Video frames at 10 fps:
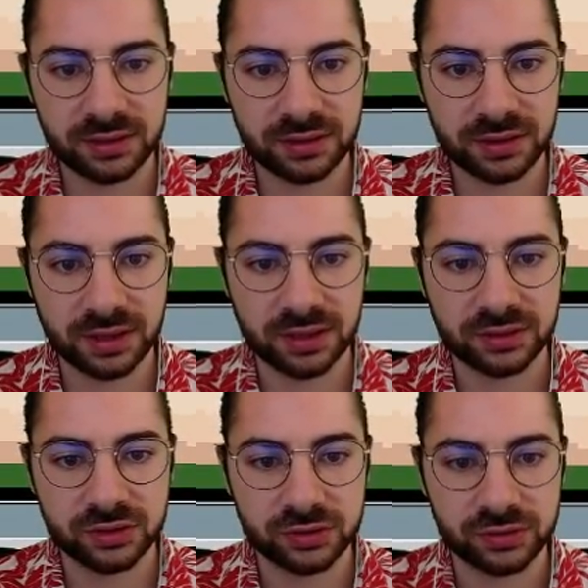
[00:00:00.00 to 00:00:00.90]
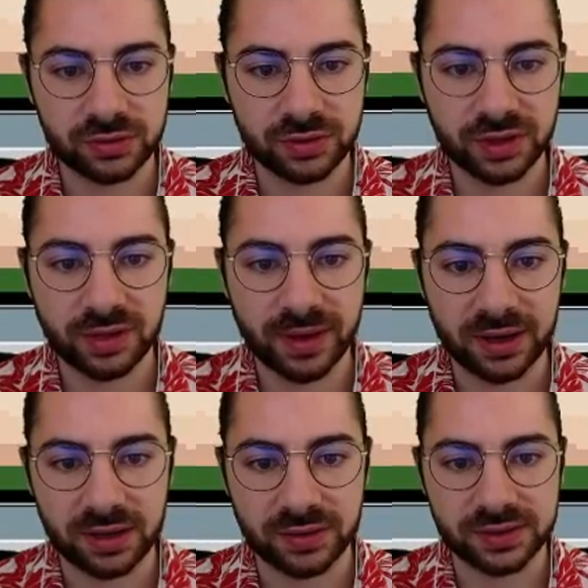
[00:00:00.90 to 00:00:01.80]
thing to think about
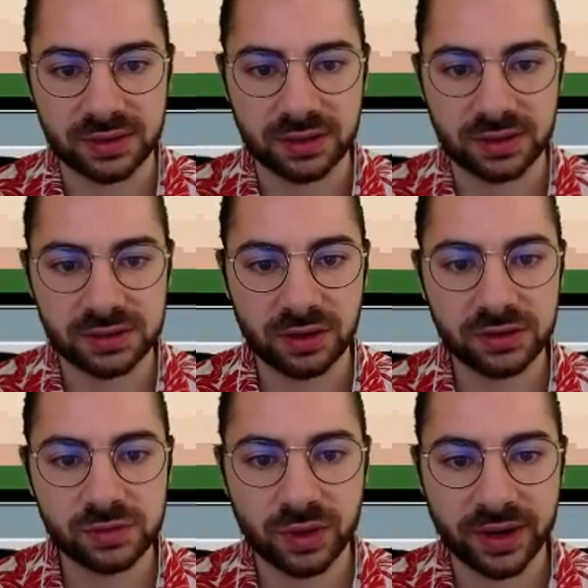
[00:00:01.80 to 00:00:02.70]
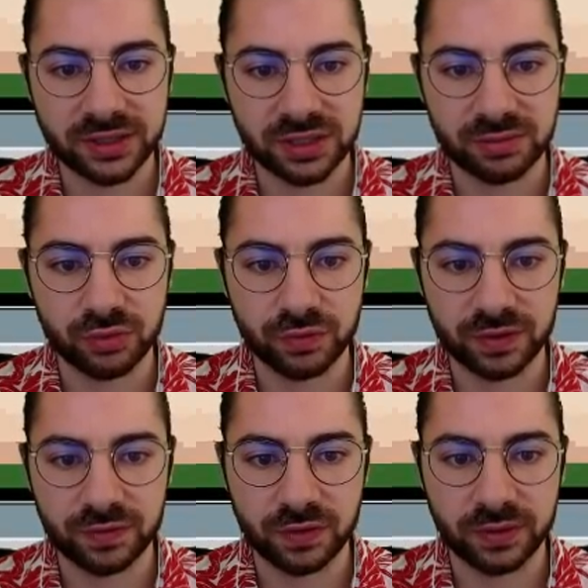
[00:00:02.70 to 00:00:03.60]
here is that as long as we're actually moving
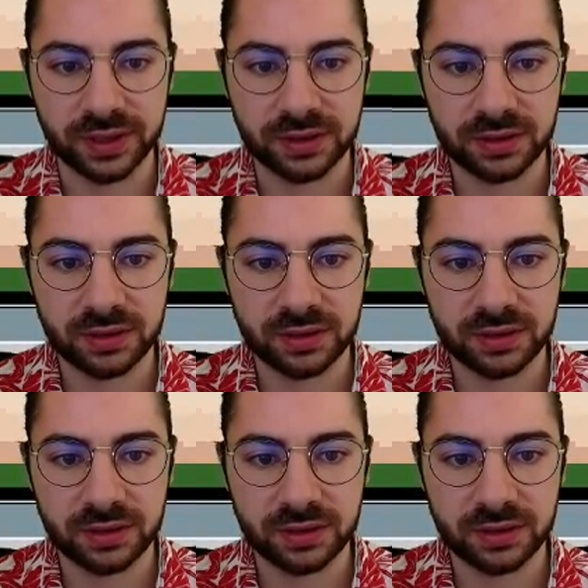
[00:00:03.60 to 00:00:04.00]
forward,